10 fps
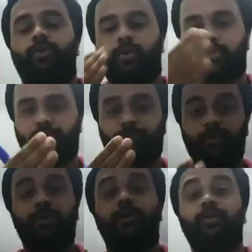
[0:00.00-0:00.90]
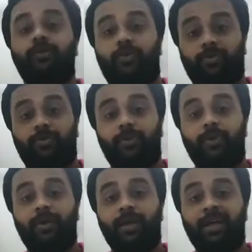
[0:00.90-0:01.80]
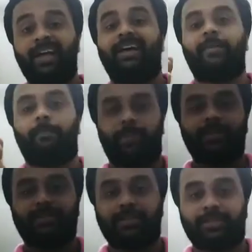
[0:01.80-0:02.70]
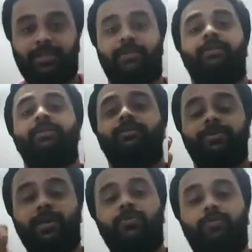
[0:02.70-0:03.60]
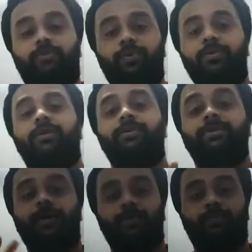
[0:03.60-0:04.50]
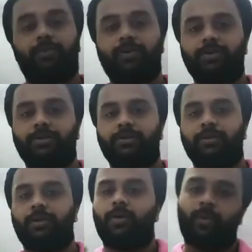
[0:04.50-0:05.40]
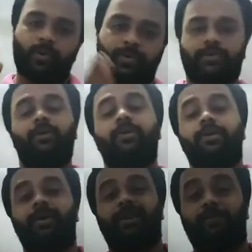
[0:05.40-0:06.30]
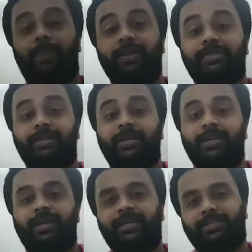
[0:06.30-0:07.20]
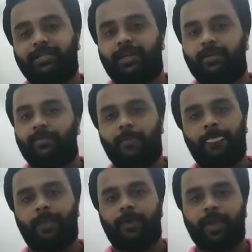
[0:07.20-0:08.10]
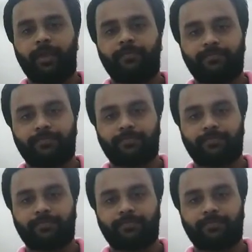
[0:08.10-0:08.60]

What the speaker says: North pole repels each other. South pole also repels each other. Okay,